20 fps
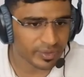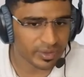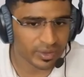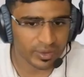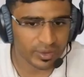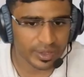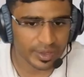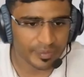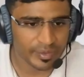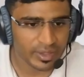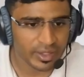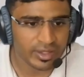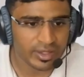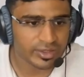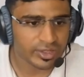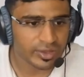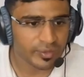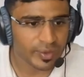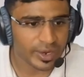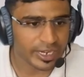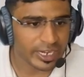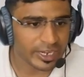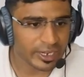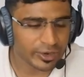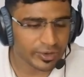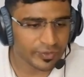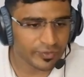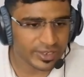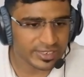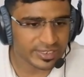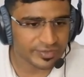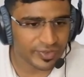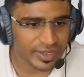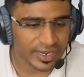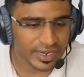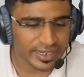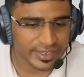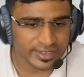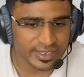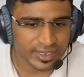Okay, so what we'll do first, for
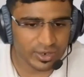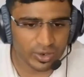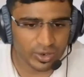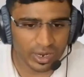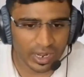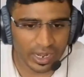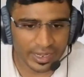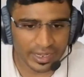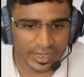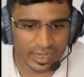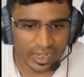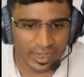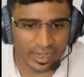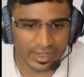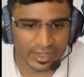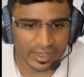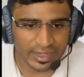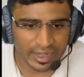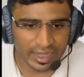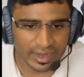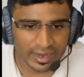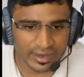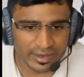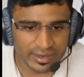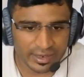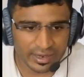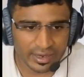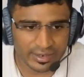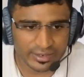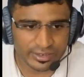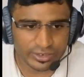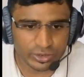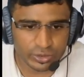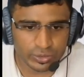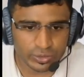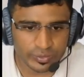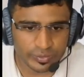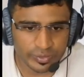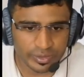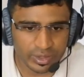I is equal, I currently is
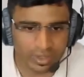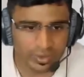2.